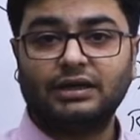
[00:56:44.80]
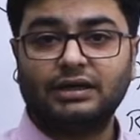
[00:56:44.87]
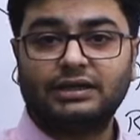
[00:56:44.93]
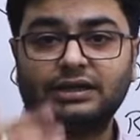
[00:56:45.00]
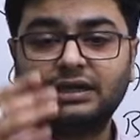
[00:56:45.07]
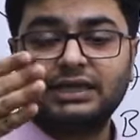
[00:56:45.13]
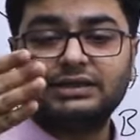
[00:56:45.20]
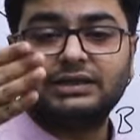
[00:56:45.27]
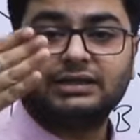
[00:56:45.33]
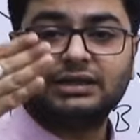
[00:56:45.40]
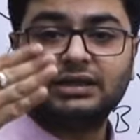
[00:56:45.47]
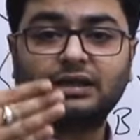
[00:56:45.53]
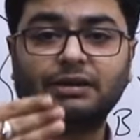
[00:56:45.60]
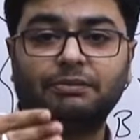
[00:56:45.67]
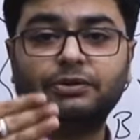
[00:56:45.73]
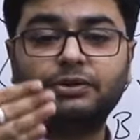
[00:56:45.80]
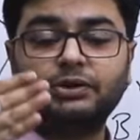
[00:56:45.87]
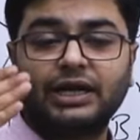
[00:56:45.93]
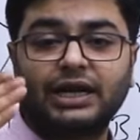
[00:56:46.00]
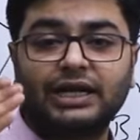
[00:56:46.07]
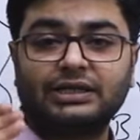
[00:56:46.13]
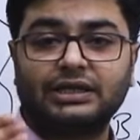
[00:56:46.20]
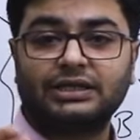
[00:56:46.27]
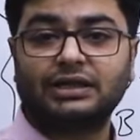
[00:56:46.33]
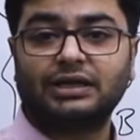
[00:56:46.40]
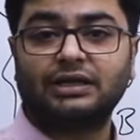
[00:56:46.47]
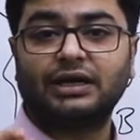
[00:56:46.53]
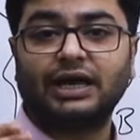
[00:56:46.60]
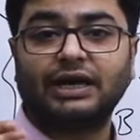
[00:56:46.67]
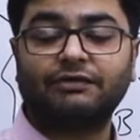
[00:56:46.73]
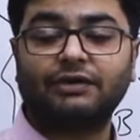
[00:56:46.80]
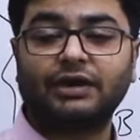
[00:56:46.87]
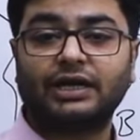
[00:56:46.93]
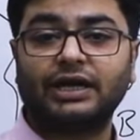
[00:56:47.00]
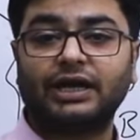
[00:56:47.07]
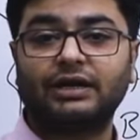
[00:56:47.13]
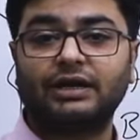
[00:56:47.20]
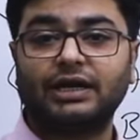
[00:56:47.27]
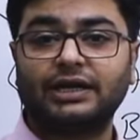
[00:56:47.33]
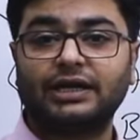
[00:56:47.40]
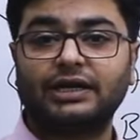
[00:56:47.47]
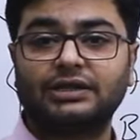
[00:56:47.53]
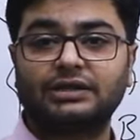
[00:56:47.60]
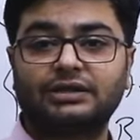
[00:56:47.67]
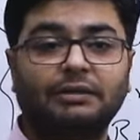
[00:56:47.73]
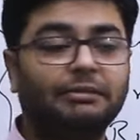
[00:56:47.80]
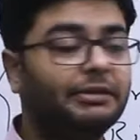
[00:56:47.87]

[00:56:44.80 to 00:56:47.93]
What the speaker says: Digitization, computerization, networking, linkages,